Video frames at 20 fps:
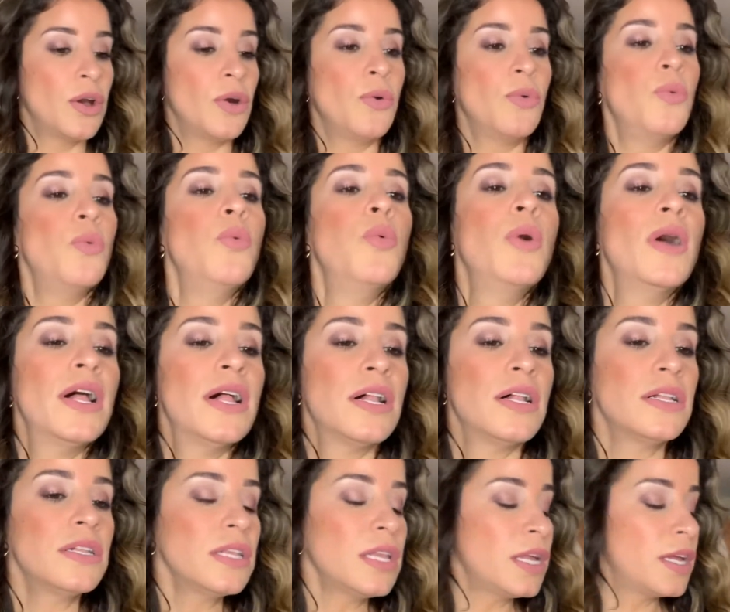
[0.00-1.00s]

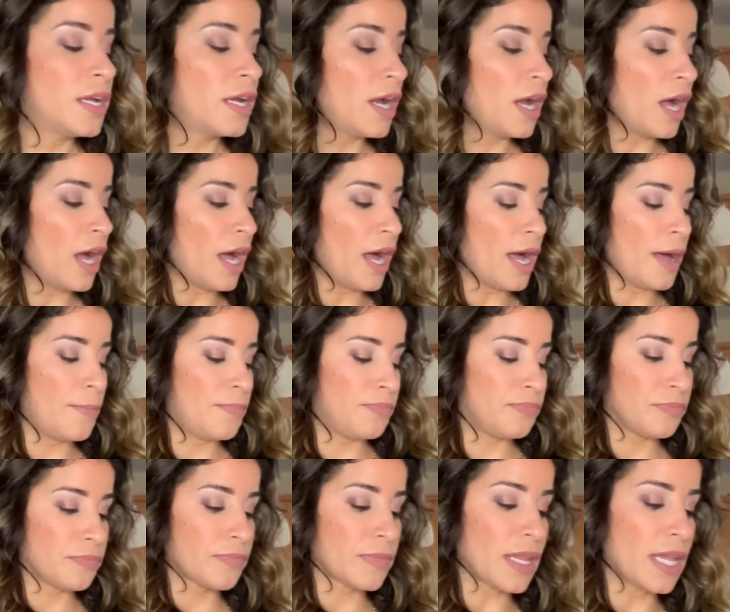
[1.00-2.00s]
will
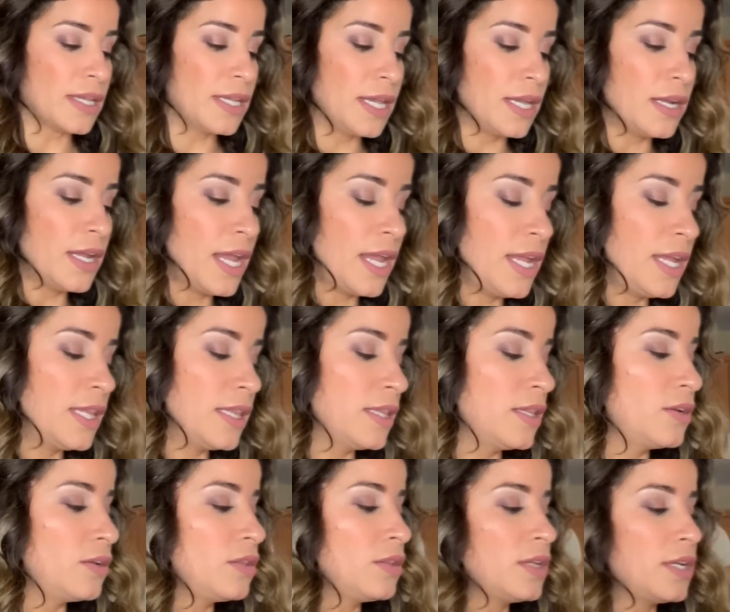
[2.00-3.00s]
get a
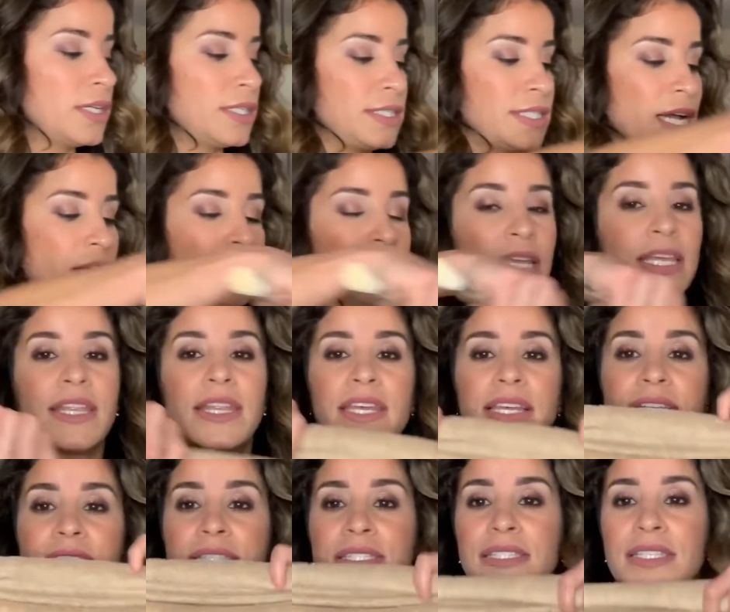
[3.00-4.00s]
little towel like
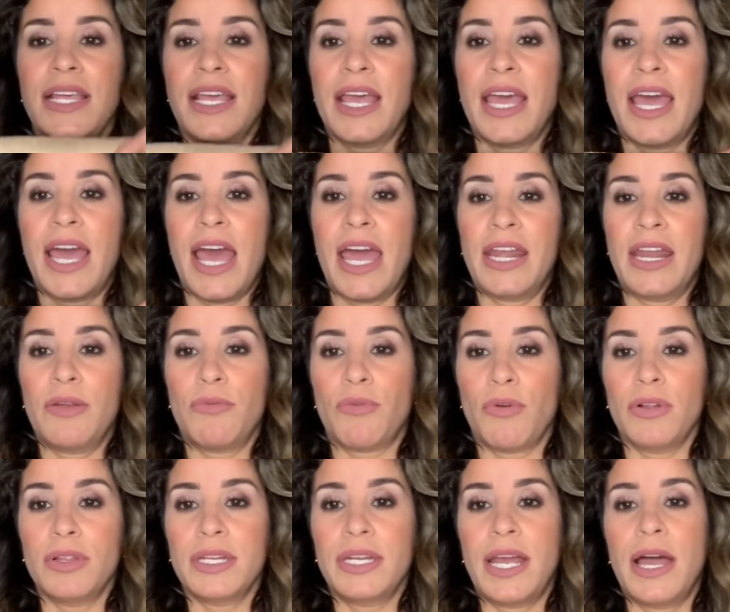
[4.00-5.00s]
this and I roll
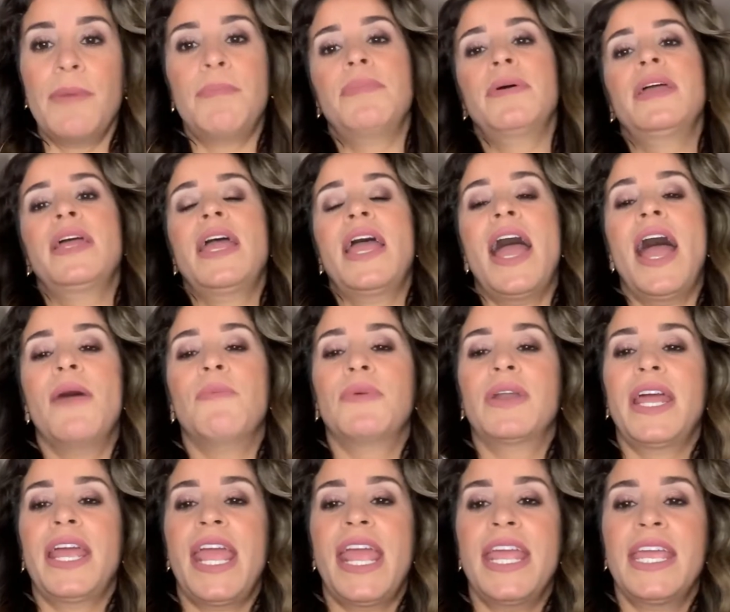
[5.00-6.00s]
it up. And when I
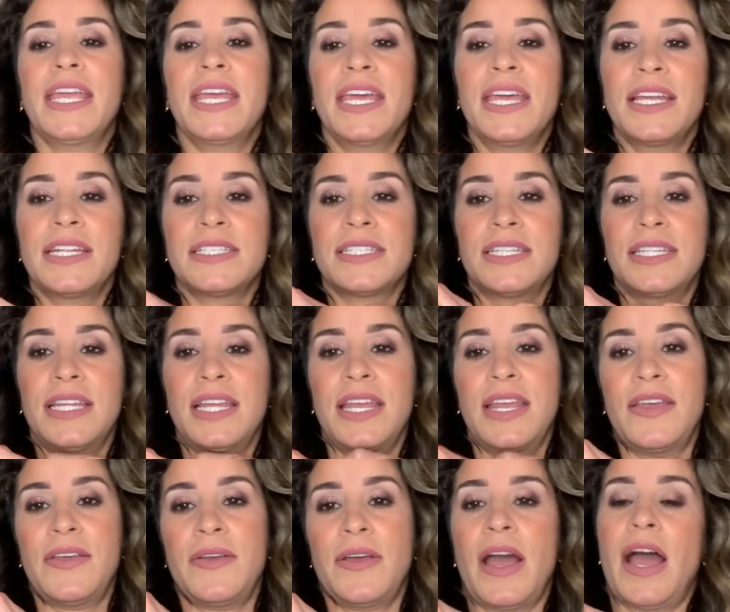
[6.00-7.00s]
hang it,
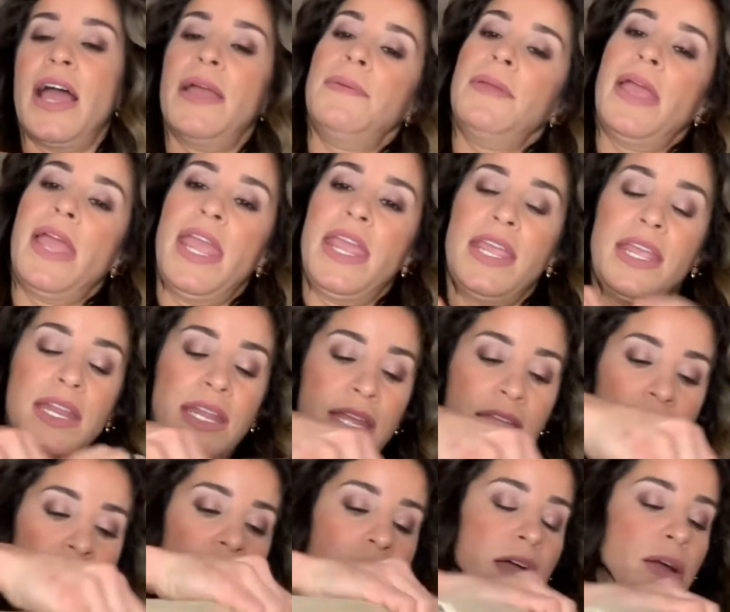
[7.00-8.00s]
I'm hanging it,
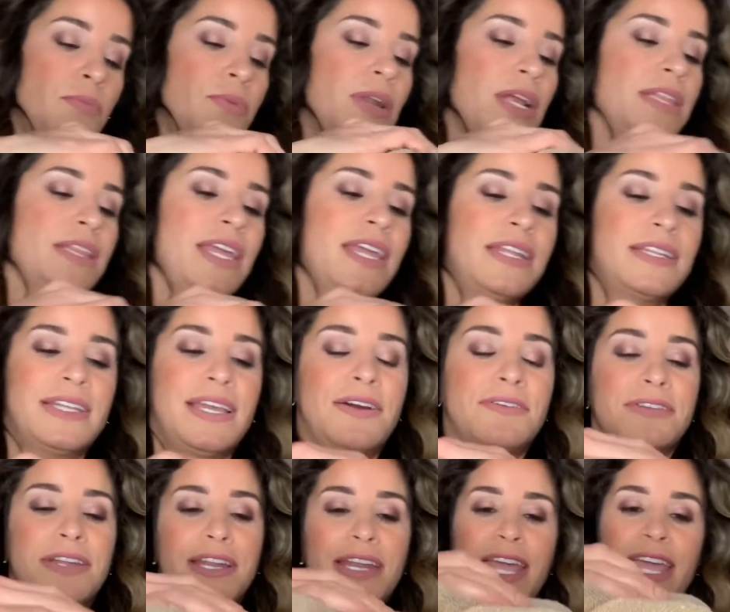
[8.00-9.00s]
when I lay it down,
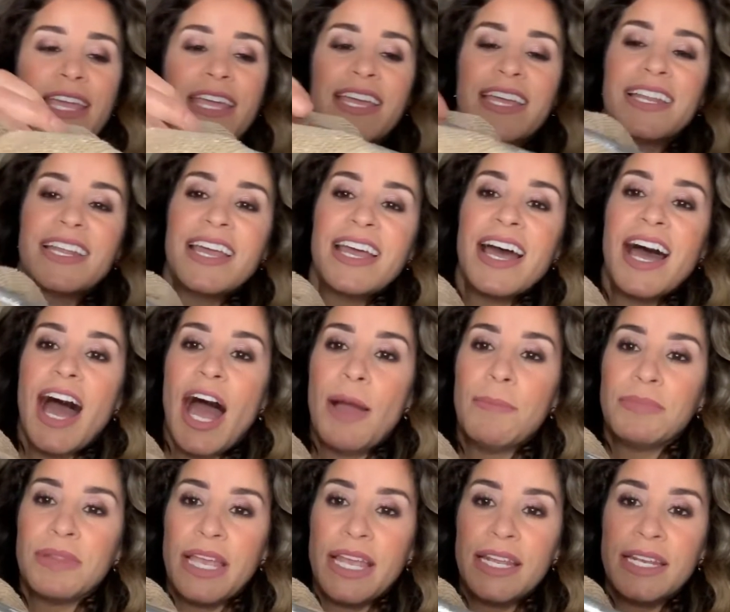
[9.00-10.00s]
not hang it, I'm
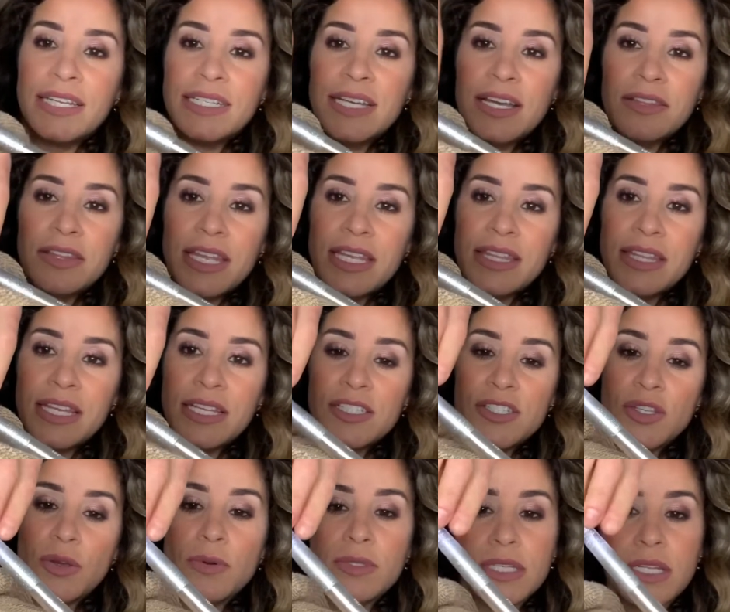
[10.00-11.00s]
laying it down like this
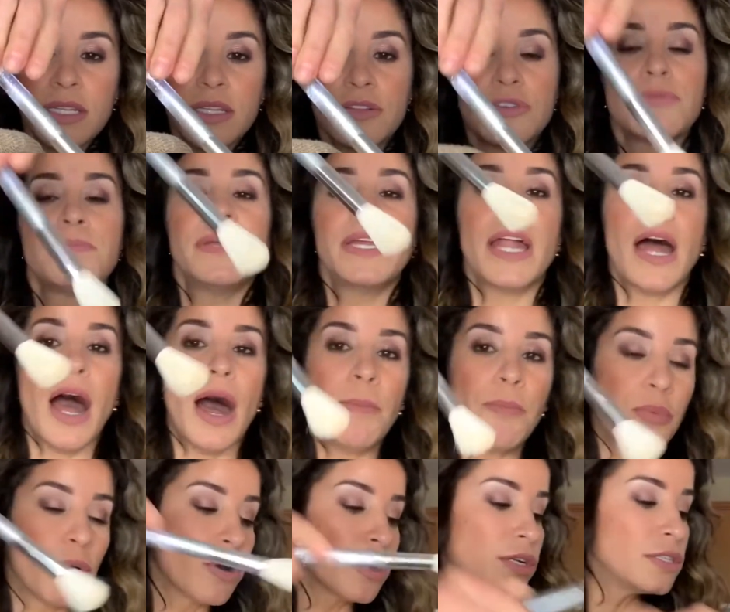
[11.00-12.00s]
so it's a little bit
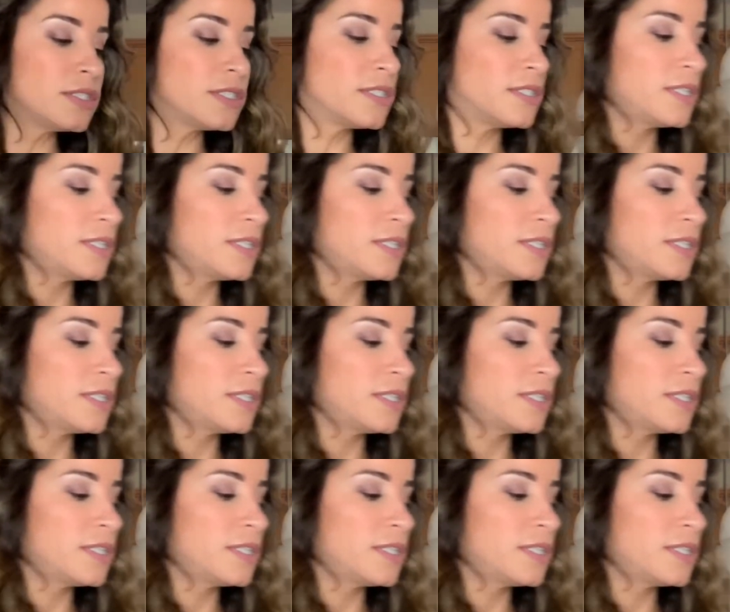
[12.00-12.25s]
upwards.